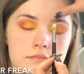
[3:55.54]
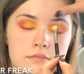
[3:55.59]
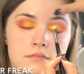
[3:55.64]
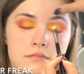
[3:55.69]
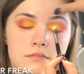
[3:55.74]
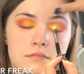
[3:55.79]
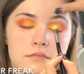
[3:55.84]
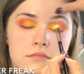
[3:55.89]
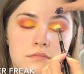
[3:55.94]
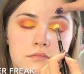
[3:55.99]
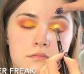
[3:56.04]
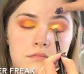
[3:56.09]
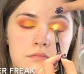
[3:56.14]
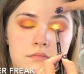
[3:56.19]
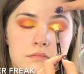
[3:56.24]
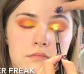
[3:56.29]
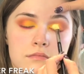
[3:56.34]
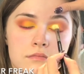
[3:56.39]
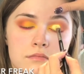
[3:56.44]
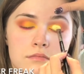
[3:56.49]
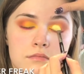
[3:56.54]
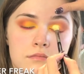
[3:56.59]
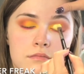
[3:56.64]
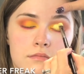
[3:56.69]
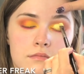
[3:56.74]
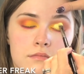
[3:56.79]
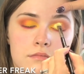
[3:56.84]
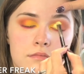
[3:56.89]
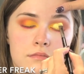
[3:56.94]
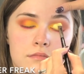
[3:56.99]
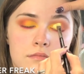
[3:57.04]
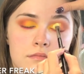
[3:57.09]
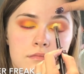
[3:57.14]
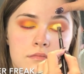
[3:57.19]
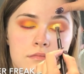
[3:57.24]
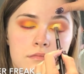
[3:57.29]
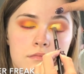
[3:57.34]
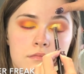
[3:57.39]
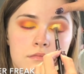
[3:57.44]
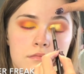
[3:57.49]
you'll prevent them from being
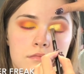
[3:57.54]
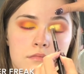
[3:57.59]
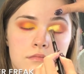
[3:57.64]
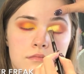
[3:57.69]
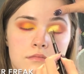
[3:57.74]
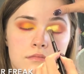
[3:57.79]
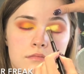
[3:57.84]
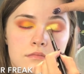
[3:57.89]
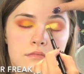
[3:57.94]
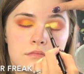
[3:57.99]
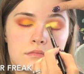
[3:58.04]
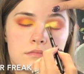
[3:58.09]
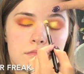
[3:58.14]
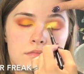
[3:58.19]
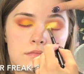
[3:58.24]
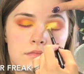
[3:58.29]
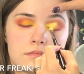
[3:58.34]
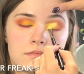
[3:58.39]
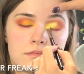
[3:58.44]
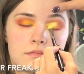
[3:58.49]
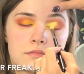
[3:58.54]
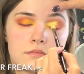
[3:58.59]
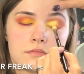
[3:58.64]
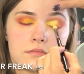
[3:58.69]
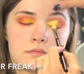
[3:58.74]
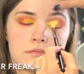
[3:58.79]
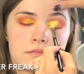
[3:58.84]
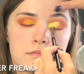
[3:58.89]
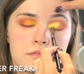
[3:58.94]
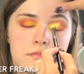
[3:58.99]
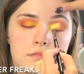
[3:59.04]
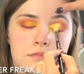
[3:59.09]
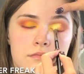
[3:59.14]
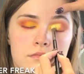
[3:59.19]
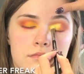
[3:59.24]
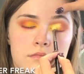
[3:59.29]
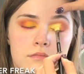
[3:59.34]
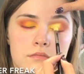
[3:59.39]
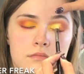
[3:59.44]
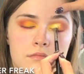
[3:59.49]
too watery. So then we're
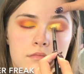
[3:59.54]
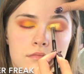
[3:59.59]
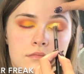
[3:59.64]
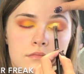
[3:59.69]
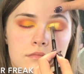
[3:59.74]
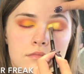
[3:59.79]
going on to the